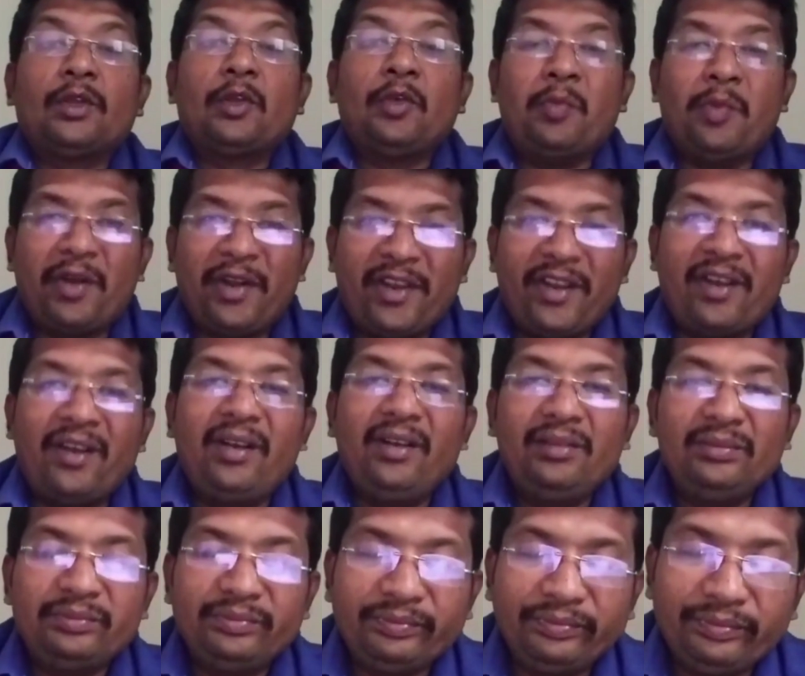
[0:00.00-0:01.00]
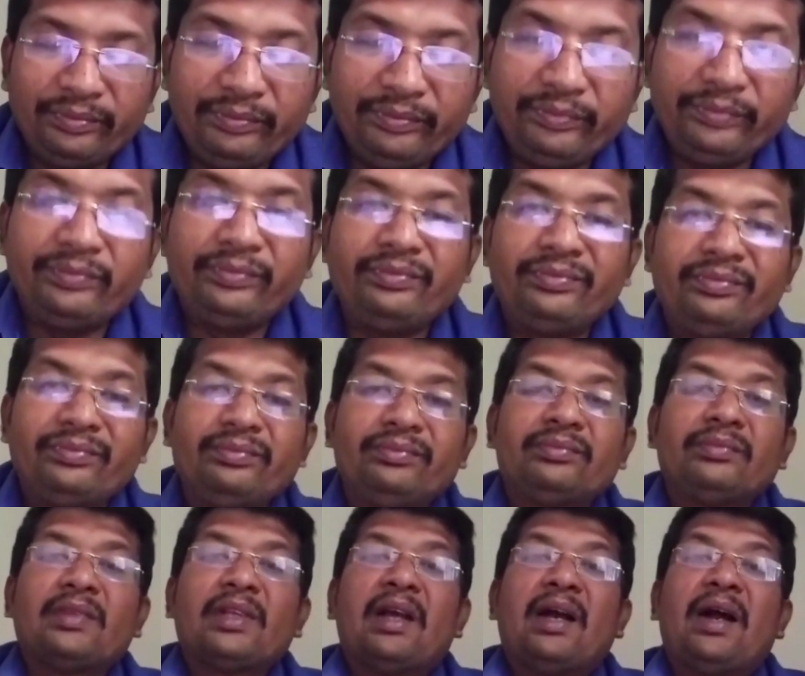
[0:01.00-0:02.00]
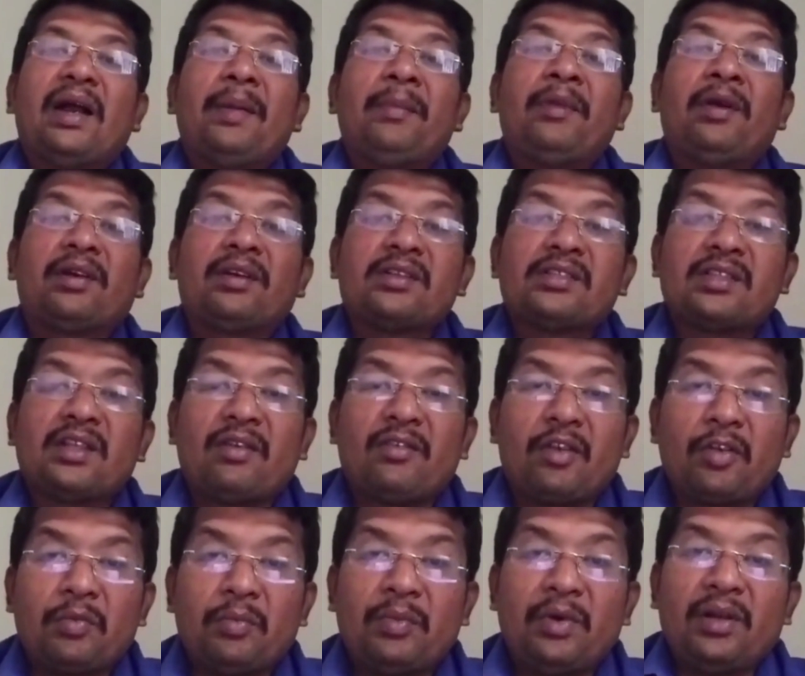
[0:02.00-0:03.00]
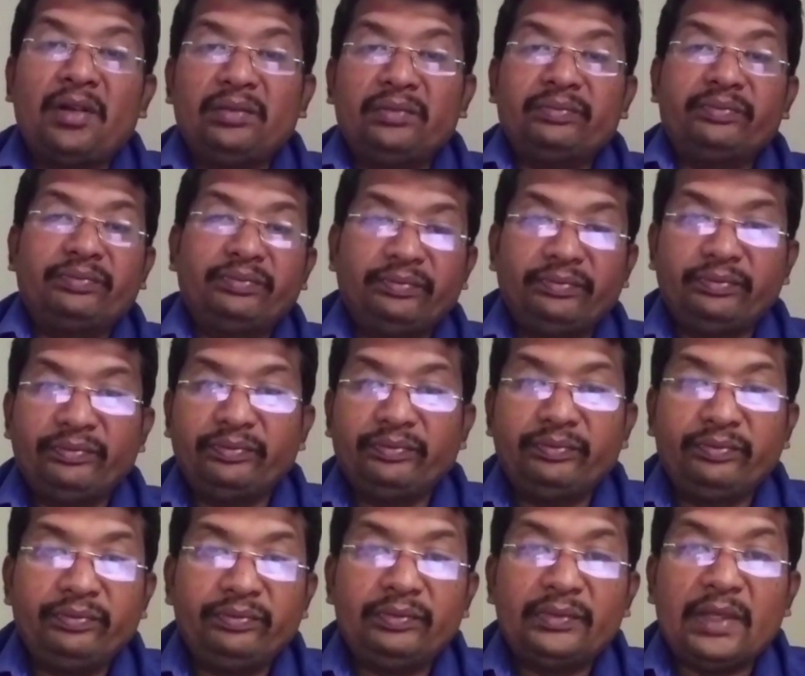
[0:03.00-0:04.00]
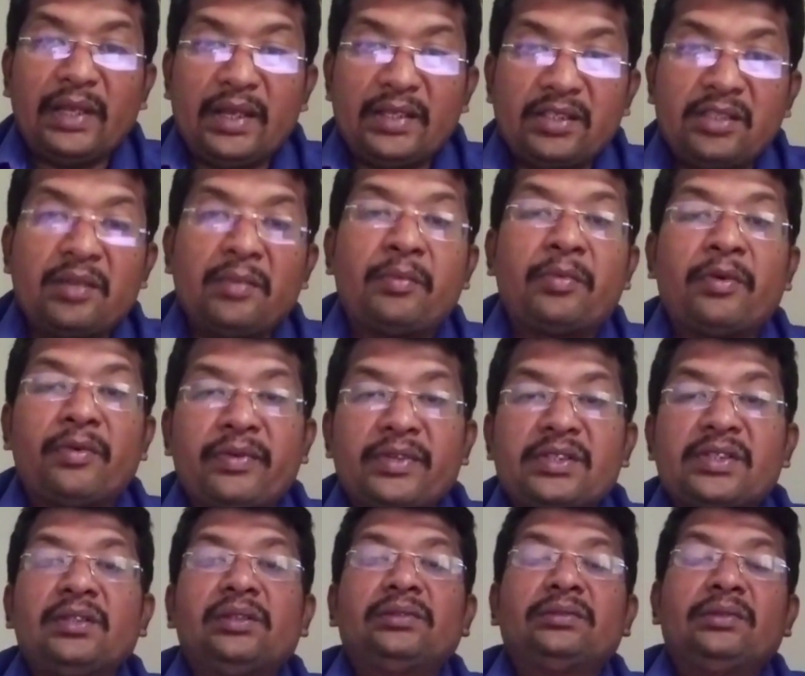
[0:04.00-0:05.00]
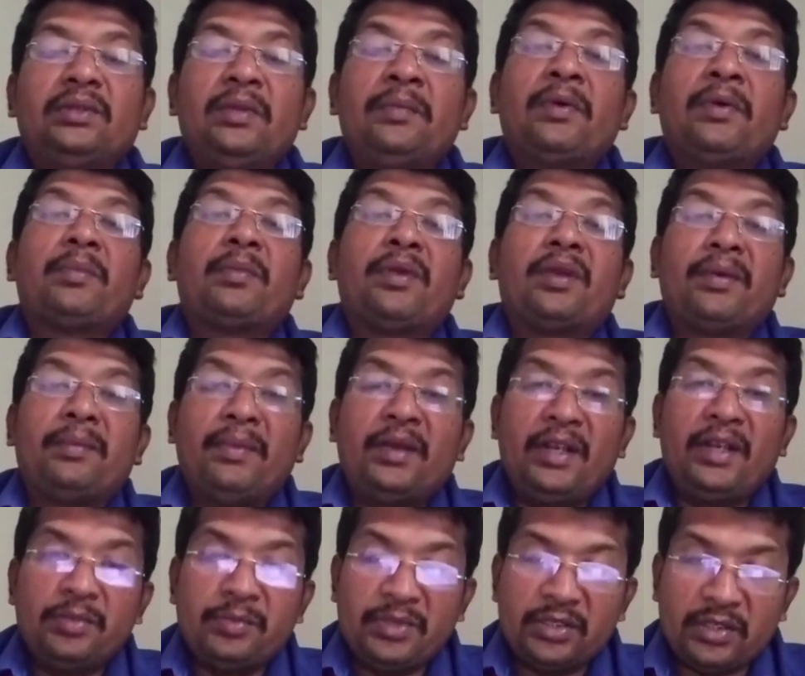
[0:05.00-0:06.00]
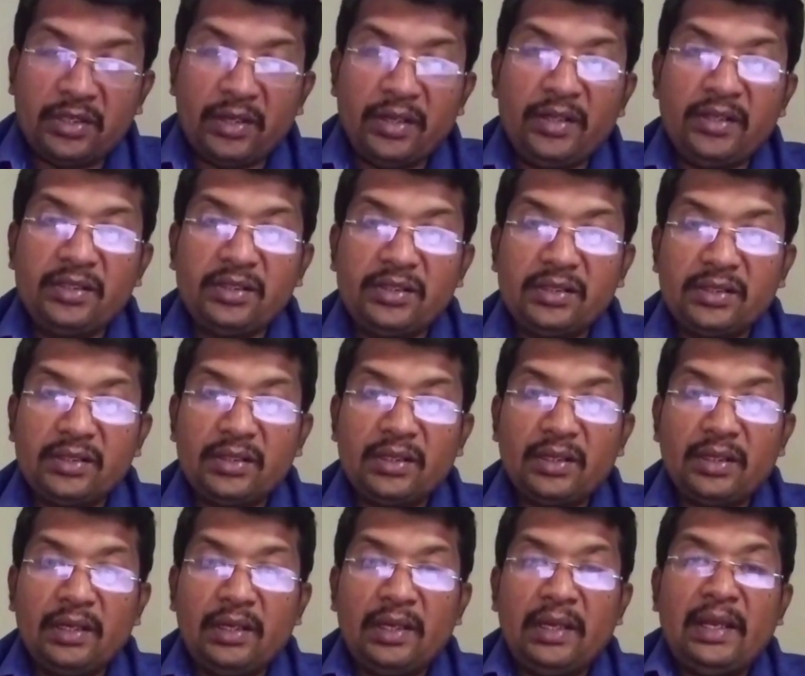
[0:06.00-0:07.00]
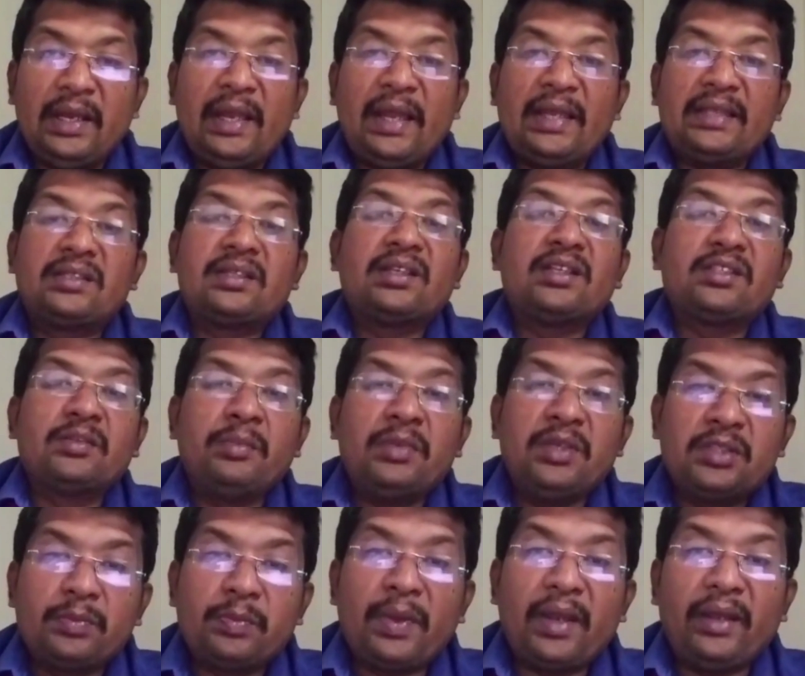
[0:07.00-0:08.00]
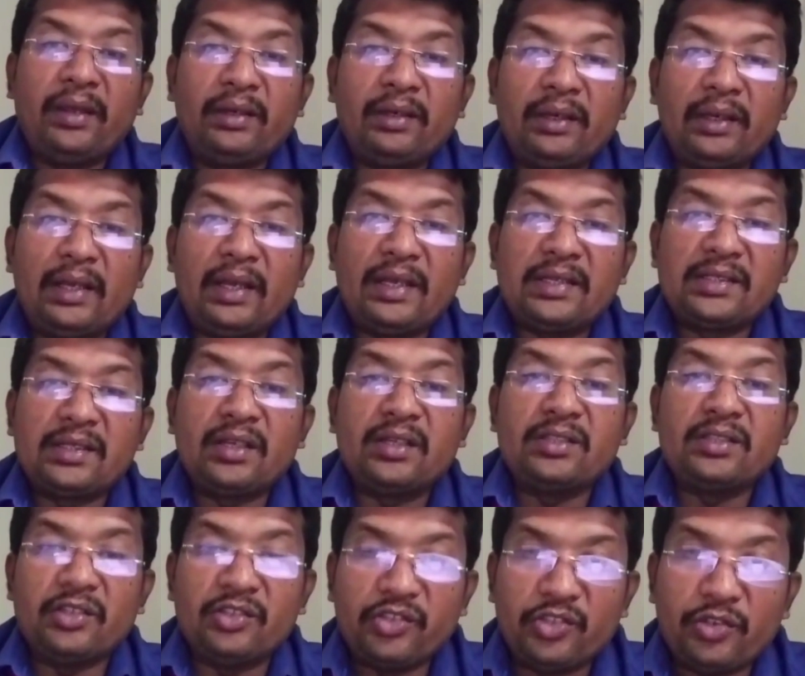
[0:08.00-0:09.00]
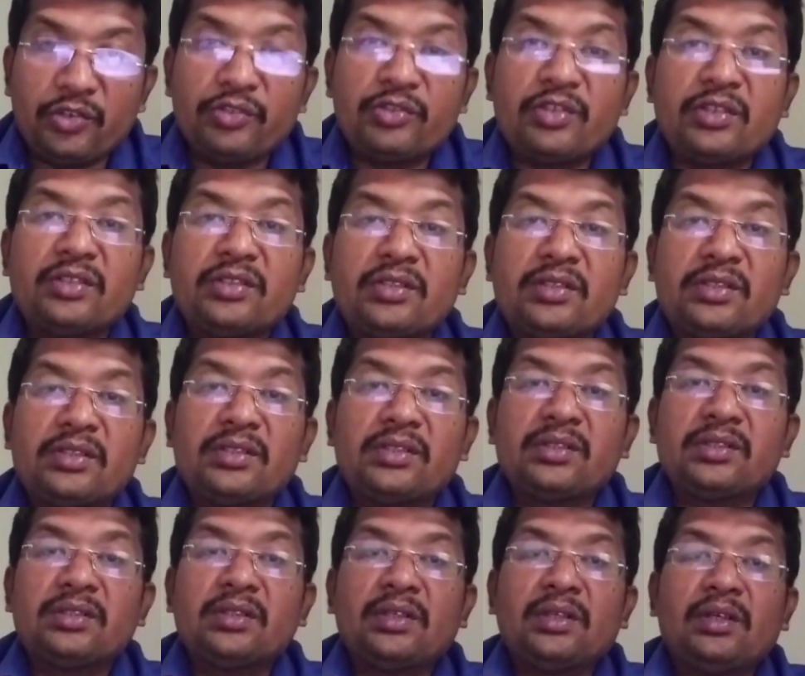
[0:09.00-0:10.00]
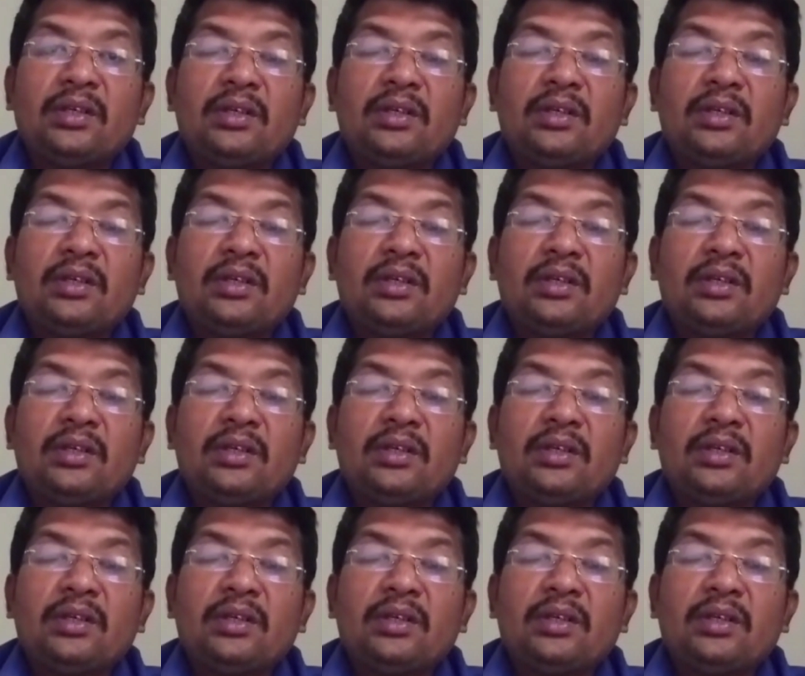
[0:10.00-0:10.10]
Good morning, all. I am Dr. Saravana Kumar, Assistant Professor, Department of Management Studies, SNS B-Spine, SNS Institutions.